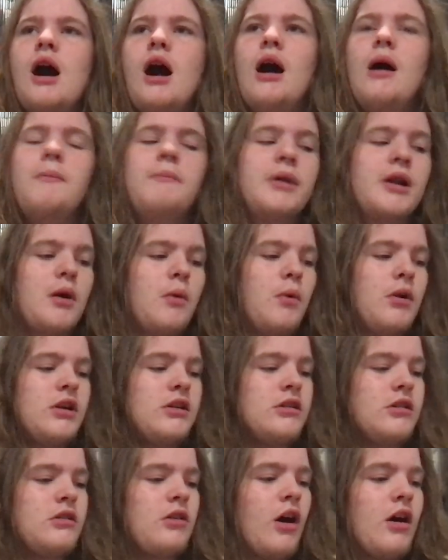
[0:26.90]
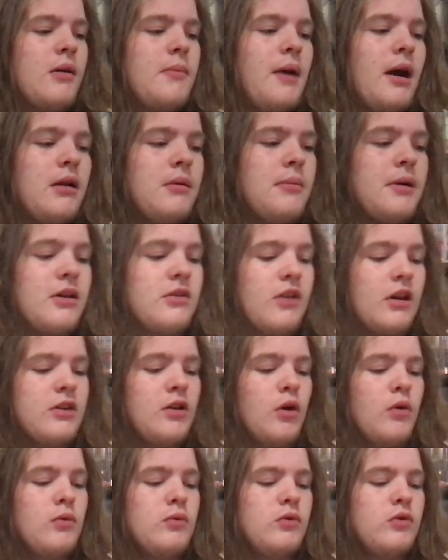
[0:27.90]
but I wanted to talk about it because I
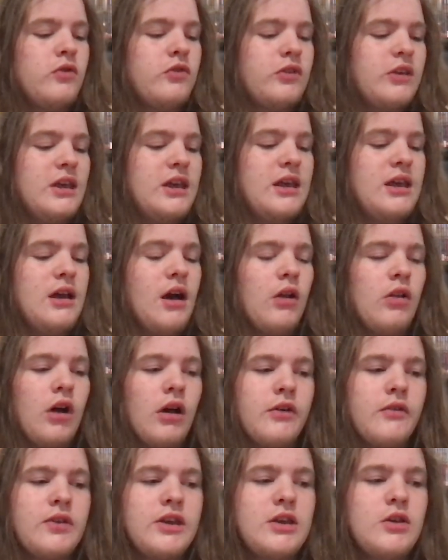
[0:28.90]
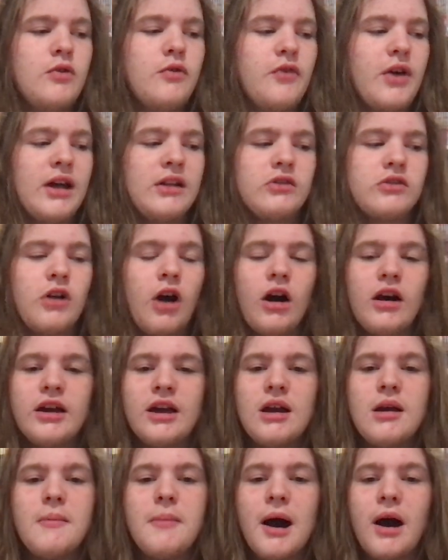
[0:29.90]
don't see a lot of EU fans
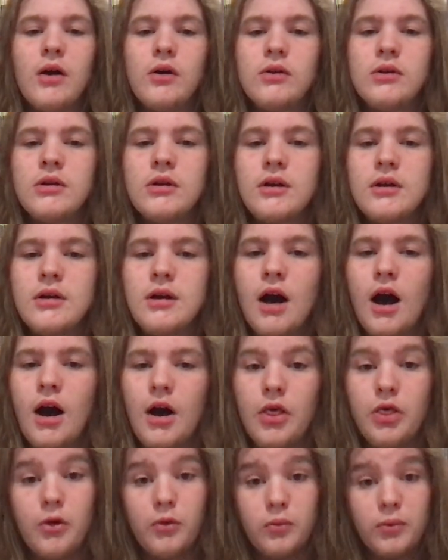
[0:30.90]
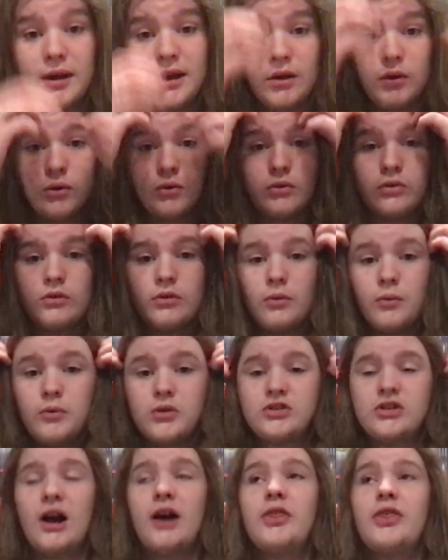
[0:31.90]
talking about the Reels,
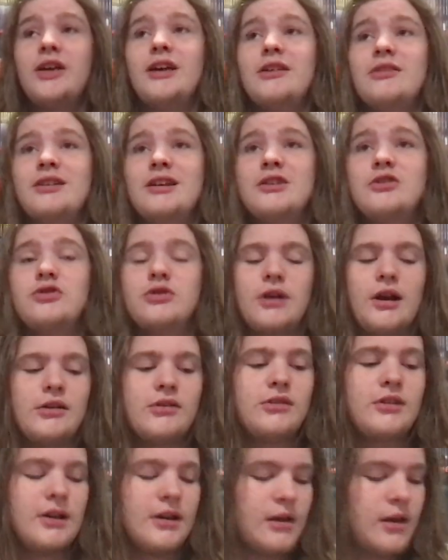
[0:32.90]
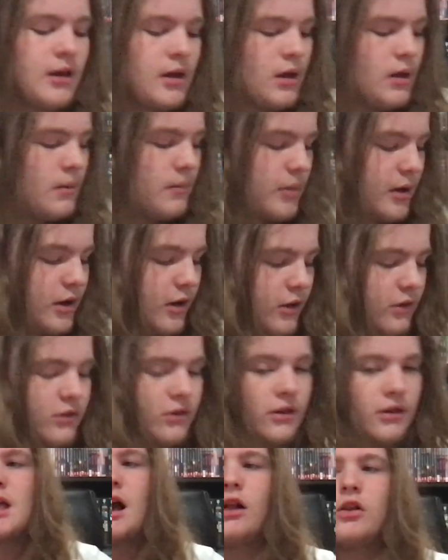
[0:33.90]
which I think is interesting
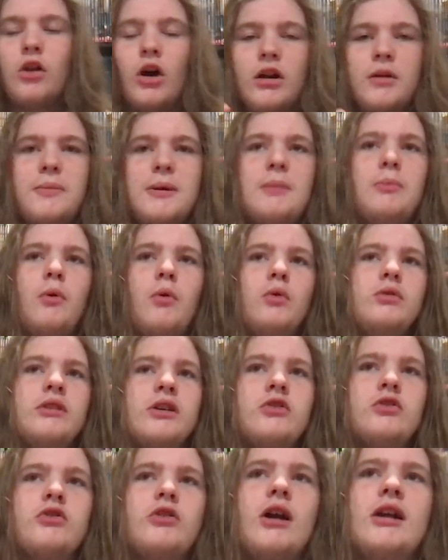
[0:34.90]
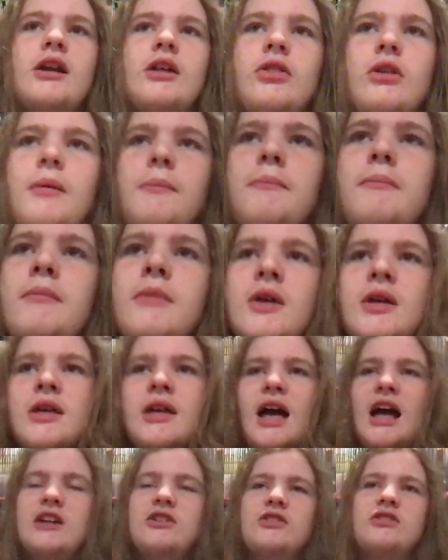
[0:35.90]
because a lot of people will discredit them
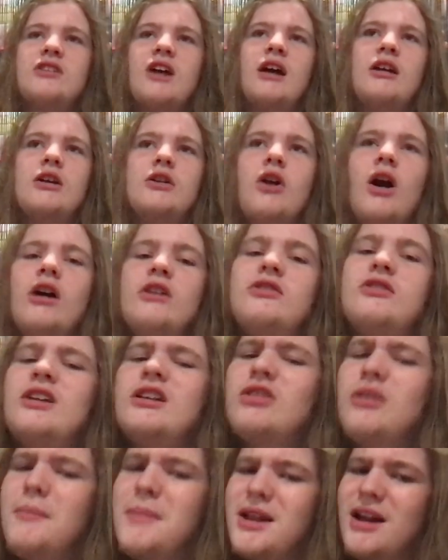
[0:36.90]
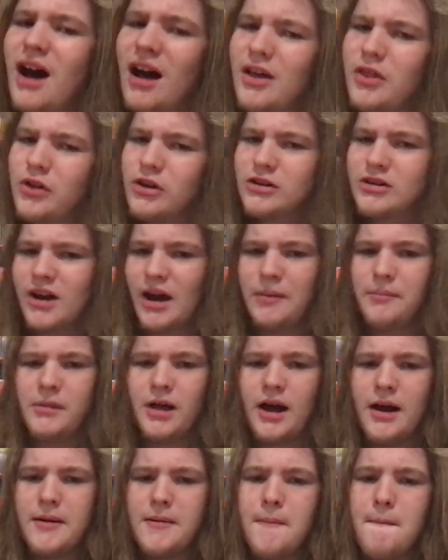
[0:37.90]
and just kind of not stick them in either
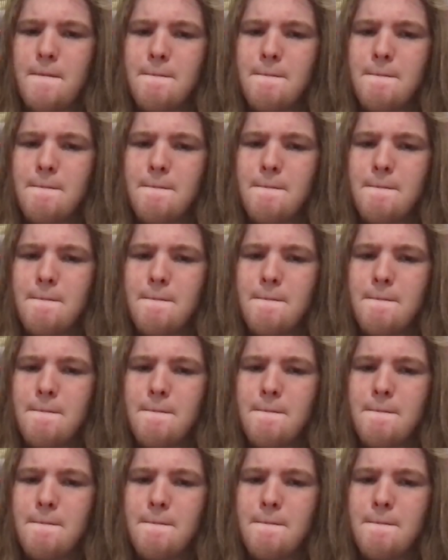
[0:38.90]
timeline.